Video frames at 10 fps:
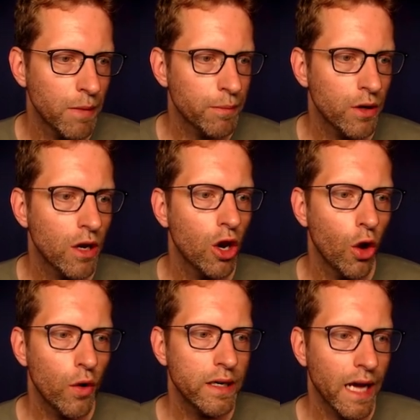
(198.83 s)
I'm going to
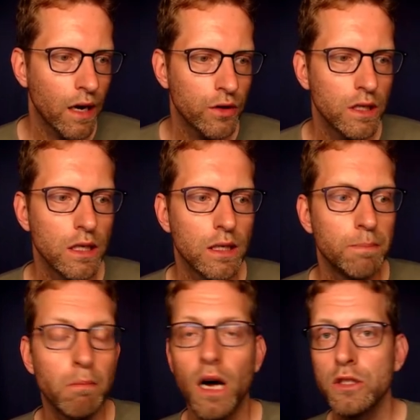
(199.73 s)
lower down the
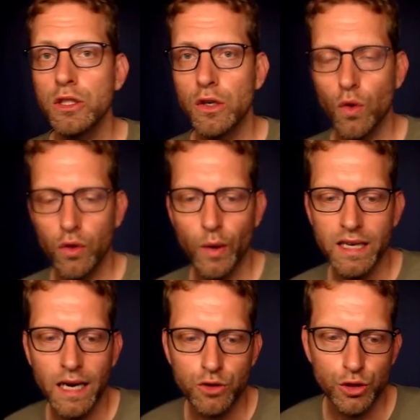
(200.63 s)
master all the way
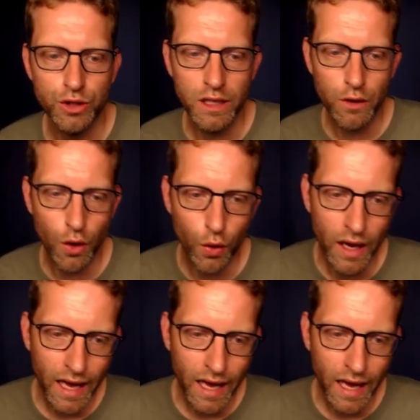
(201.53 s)
down to zero.